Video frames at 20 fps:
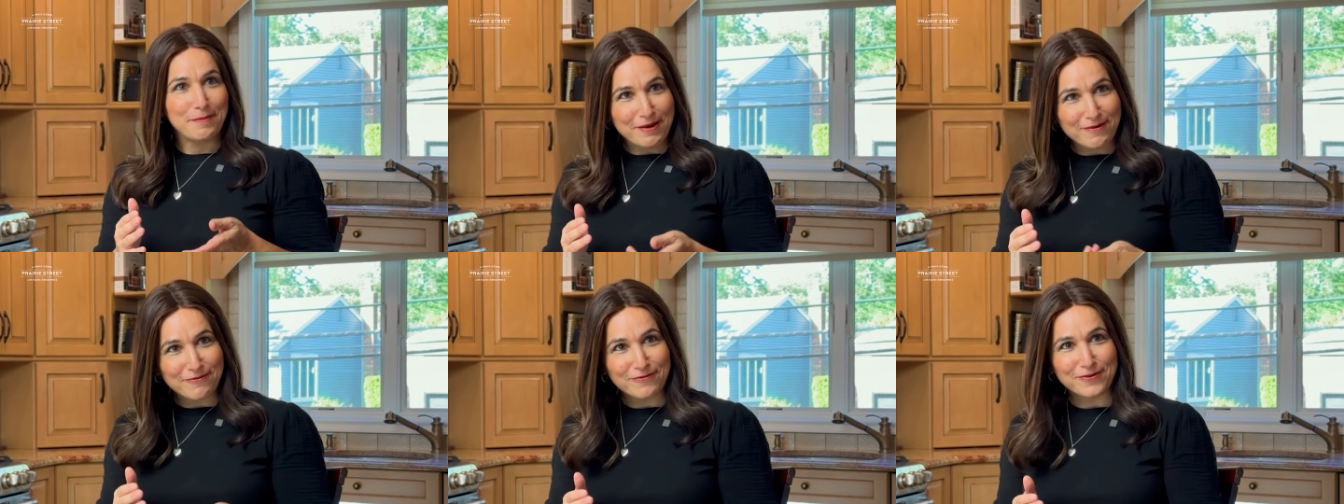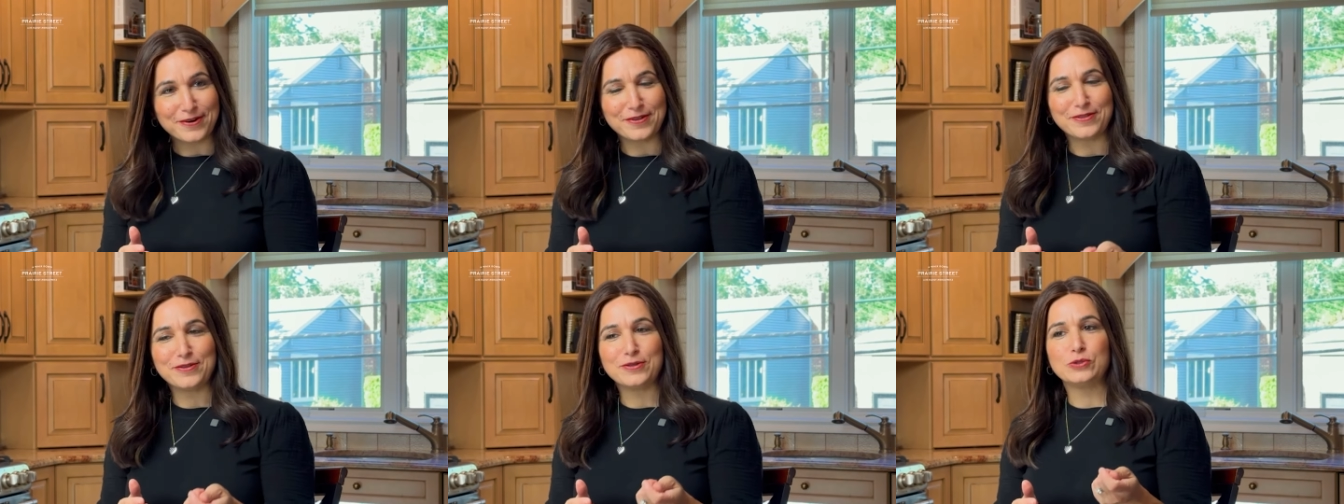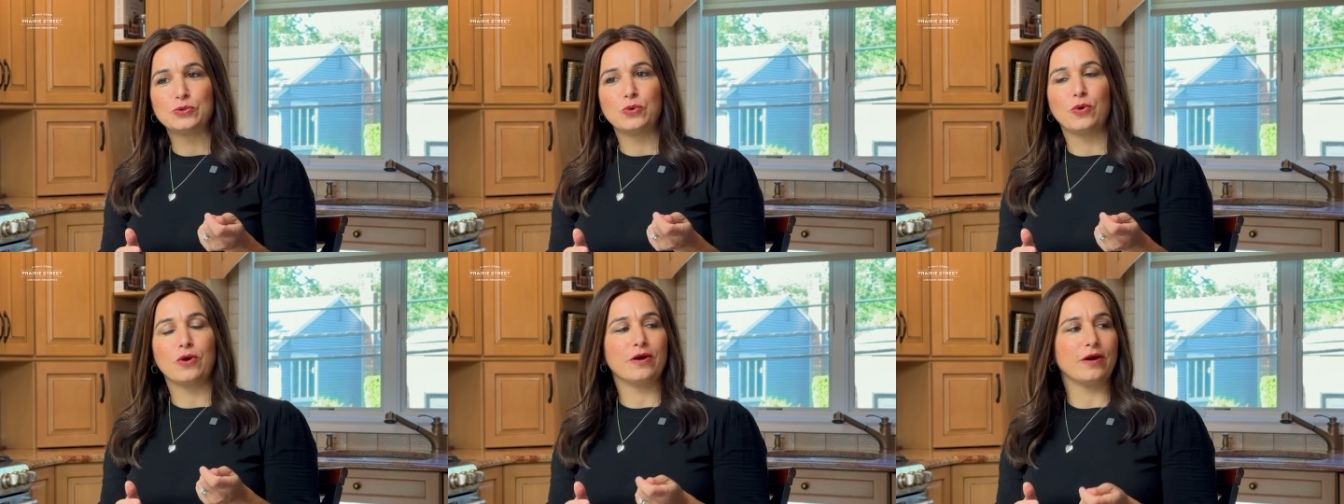my foot in the
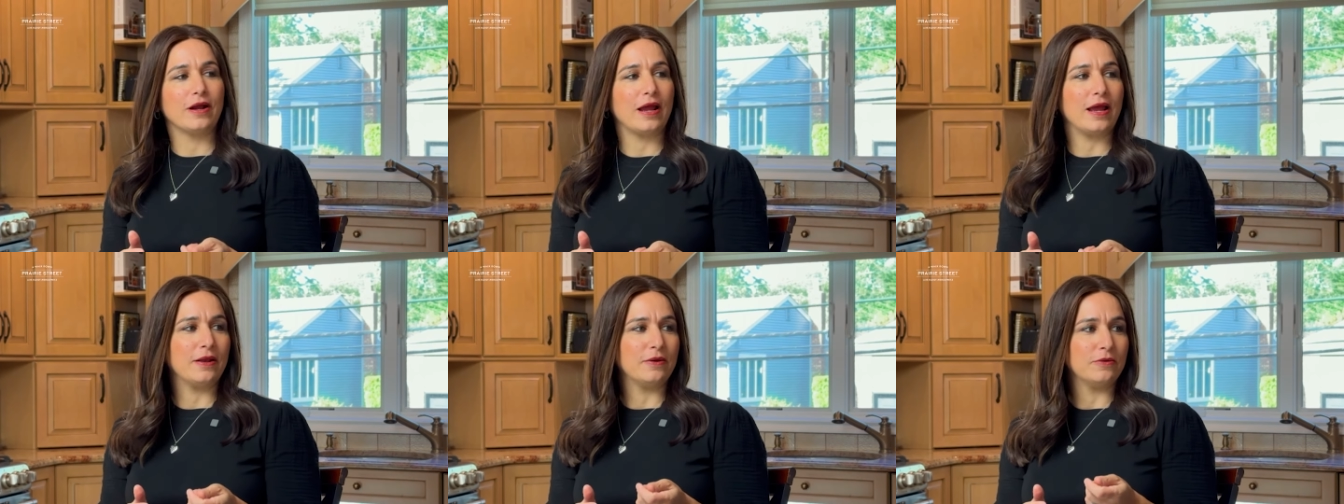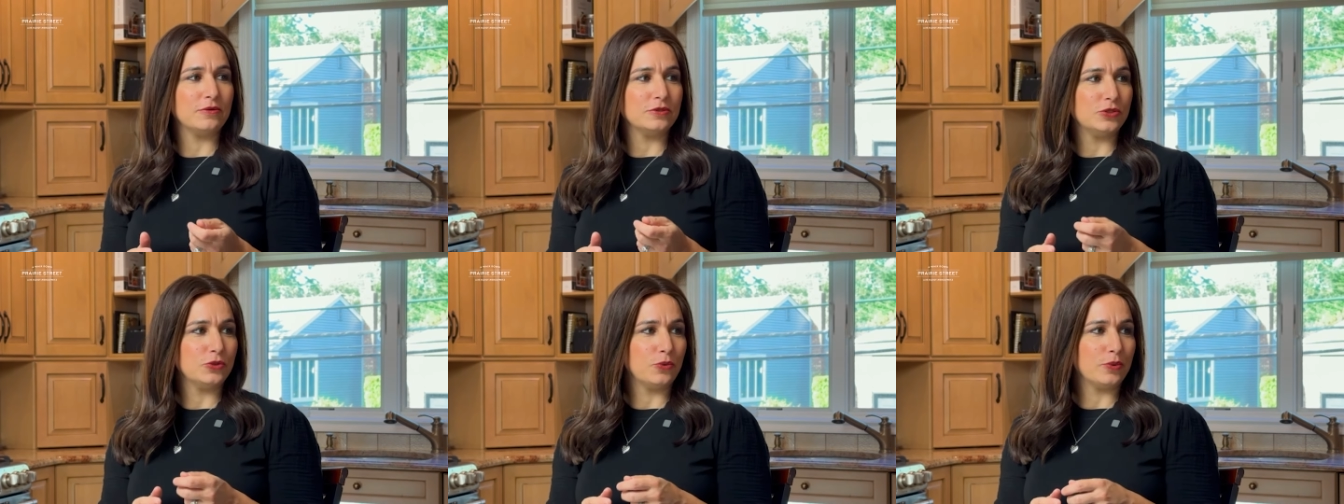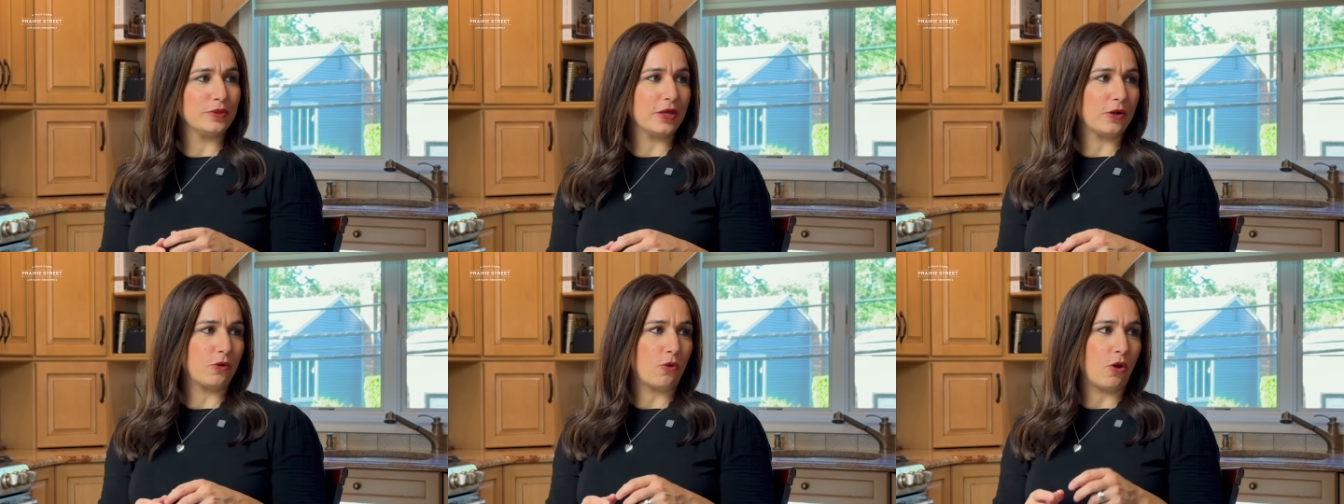door and do
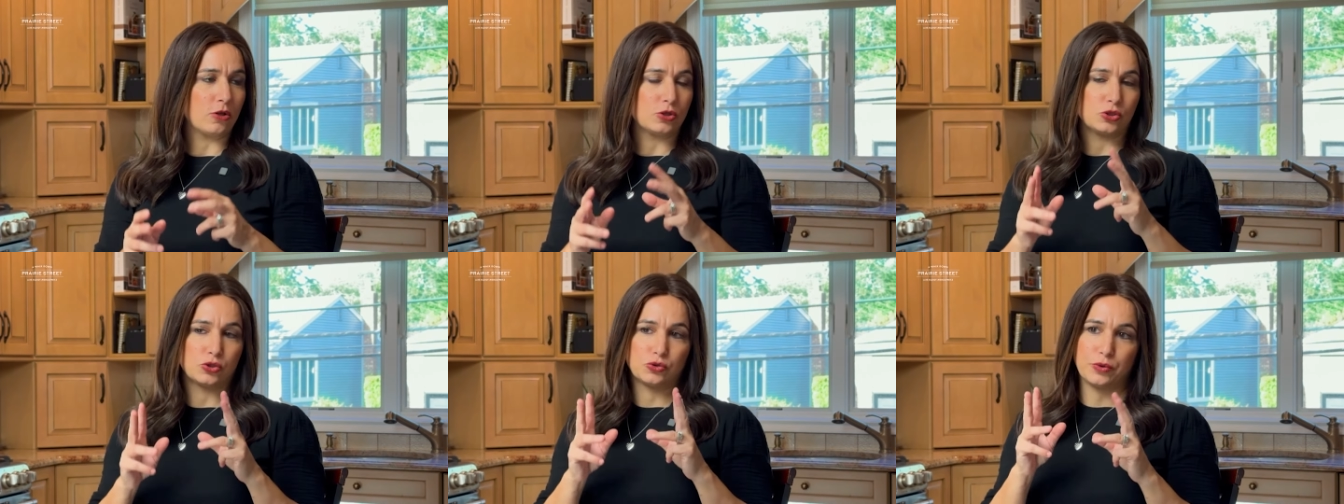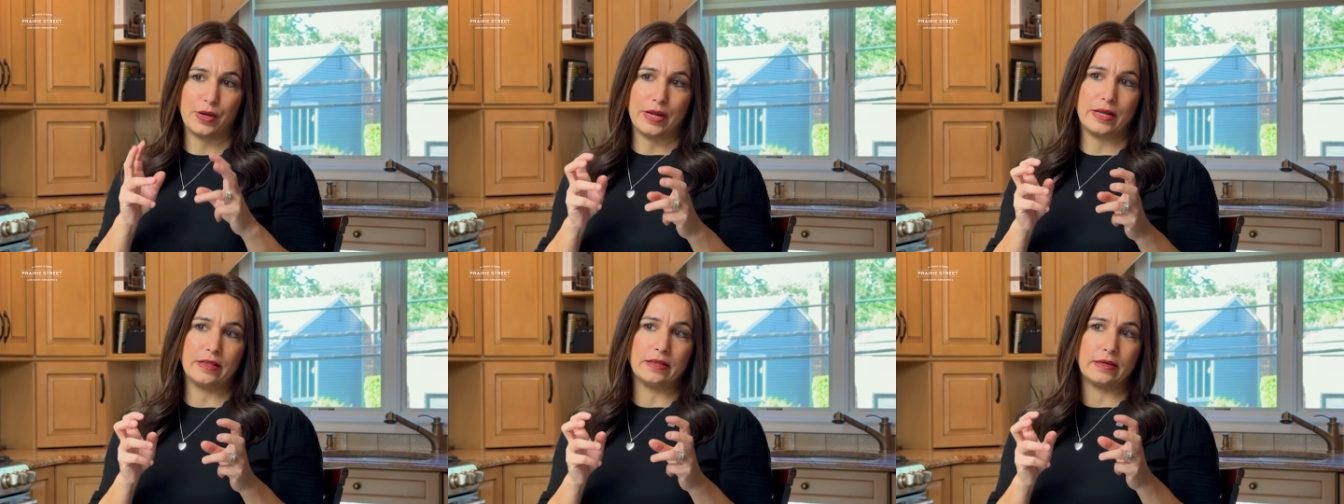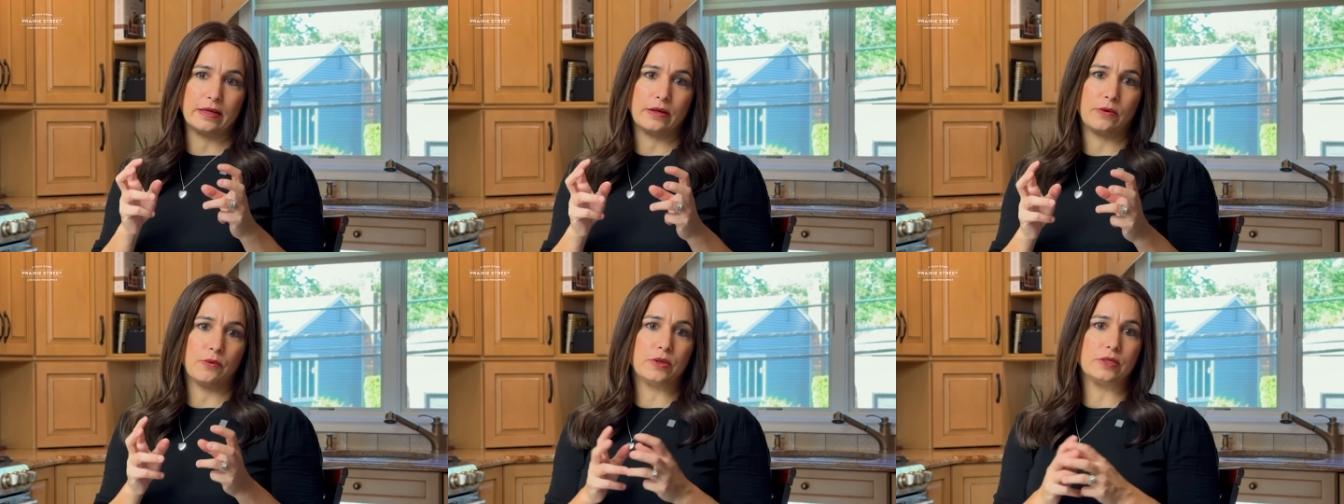what they call
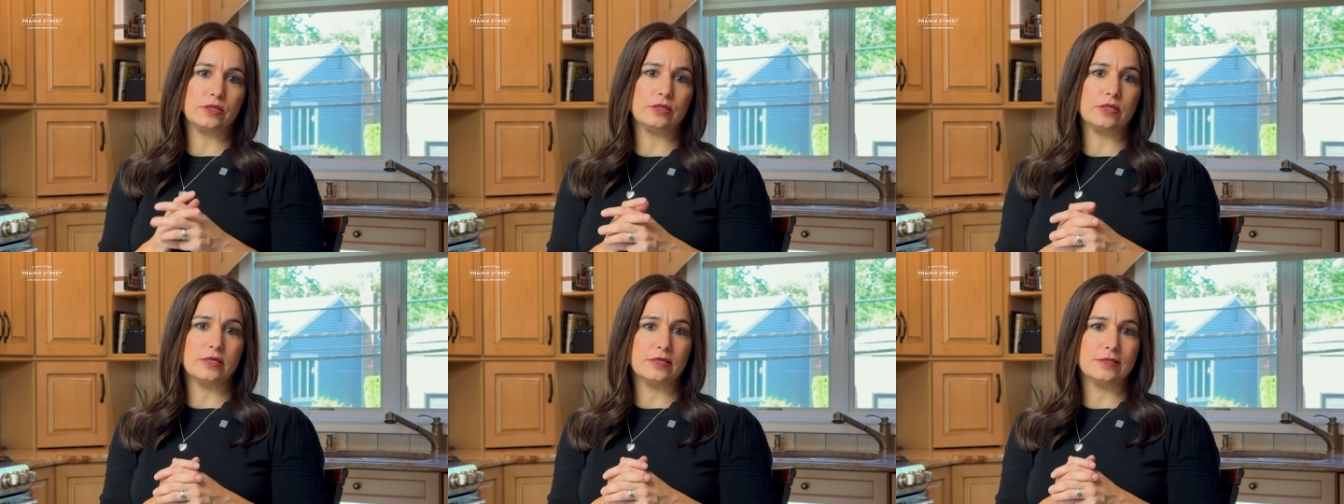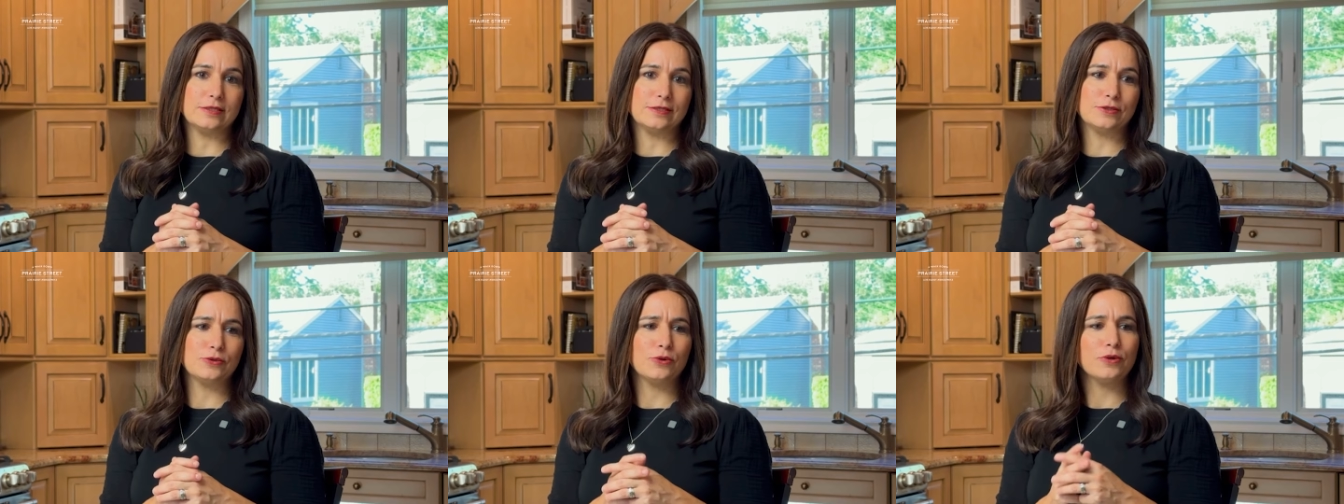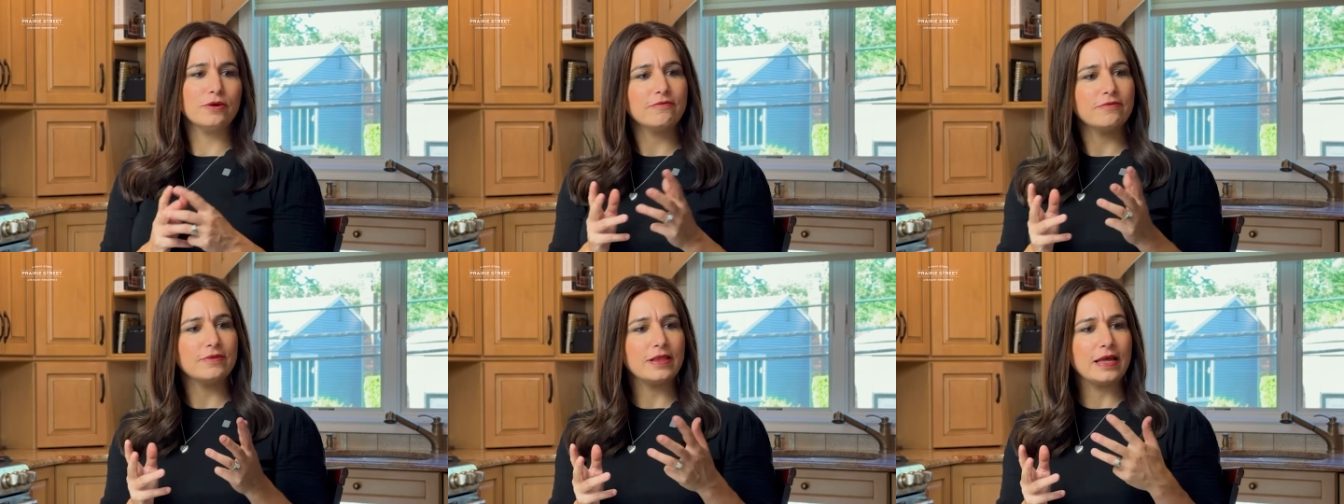trailing, which is
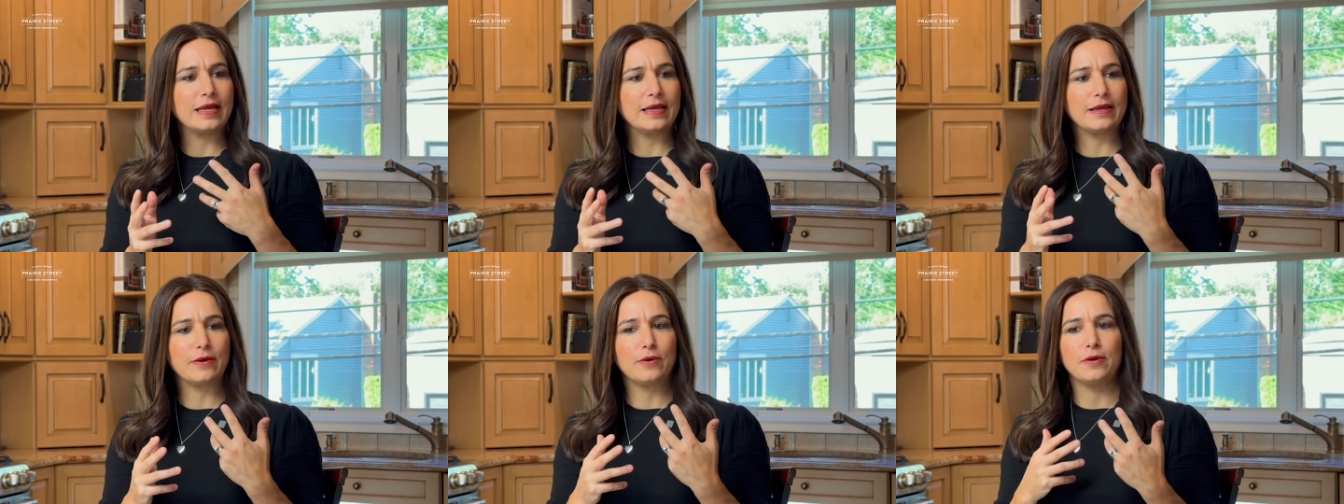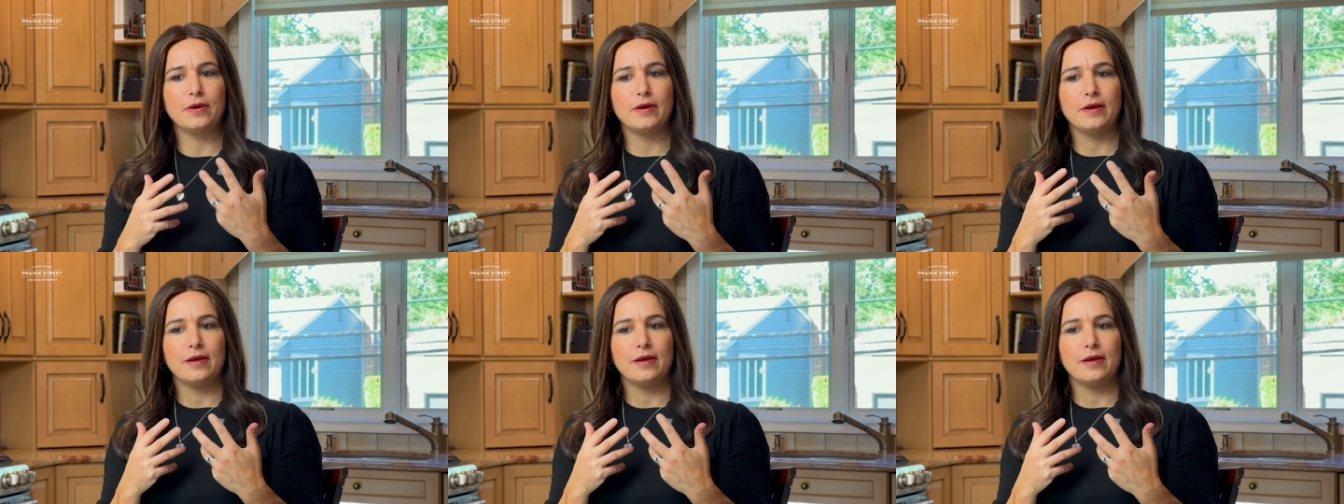sort of like